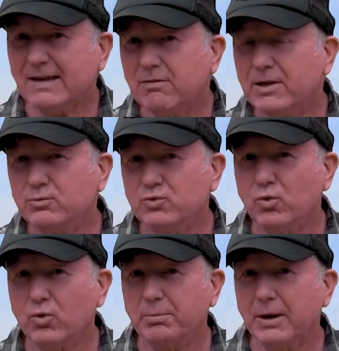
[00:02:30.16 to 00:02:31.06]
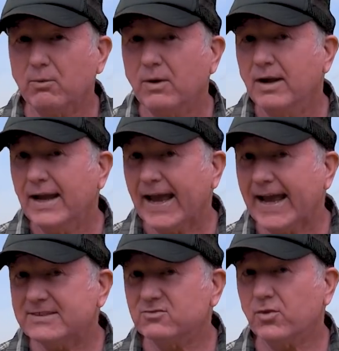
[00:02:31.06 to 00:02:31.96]
have a little talk about
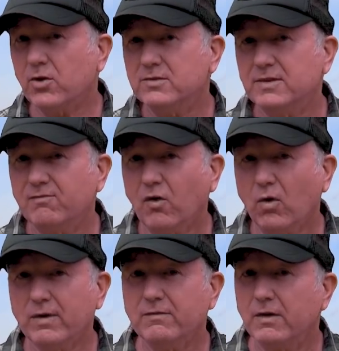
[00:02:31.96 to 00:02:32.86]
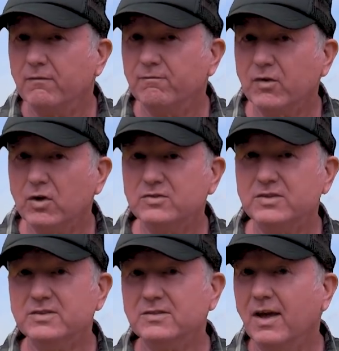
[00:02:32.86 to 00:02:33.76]
X35
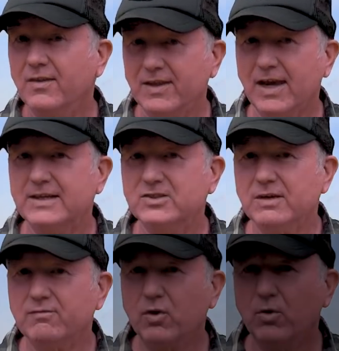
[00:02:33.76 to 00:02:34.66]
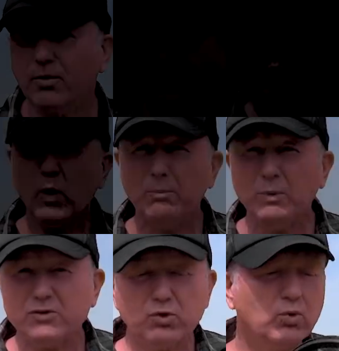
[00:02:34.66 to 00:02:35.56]
versus the HF coil. When
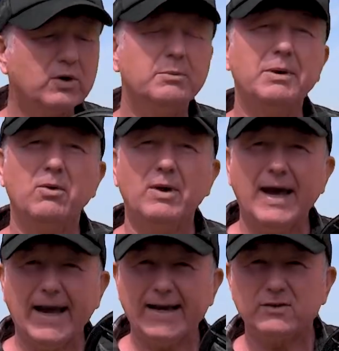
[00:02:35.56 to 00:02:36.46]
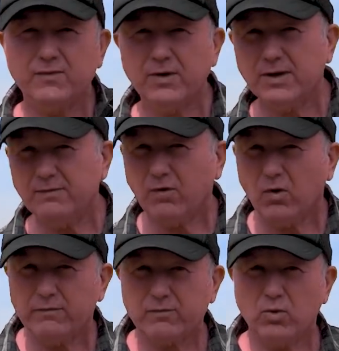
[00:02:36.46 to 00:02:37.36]
we're talking about
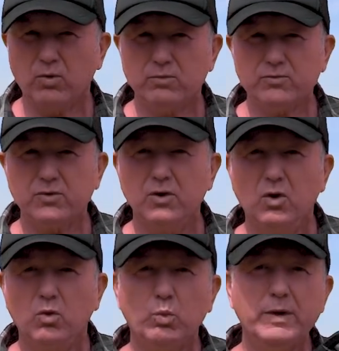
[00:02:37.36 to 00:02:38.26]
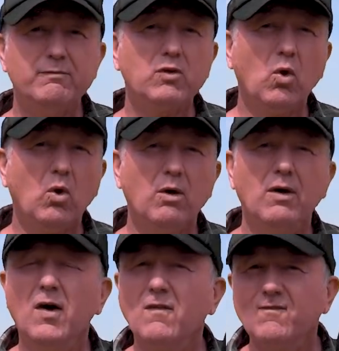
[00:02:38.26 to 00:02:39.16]
X35 coils, we've got
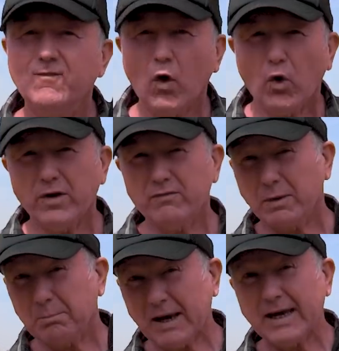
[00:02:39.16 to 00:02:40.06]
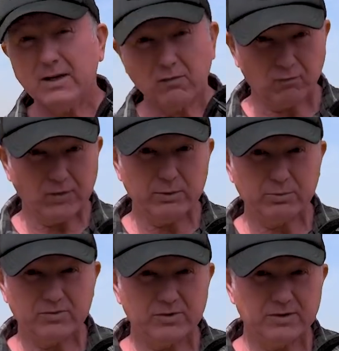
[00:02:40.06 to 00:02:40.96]
5 main
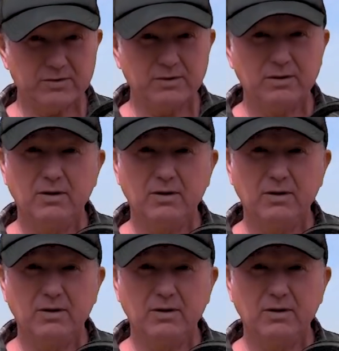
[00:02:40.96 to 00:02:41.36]
frequencies: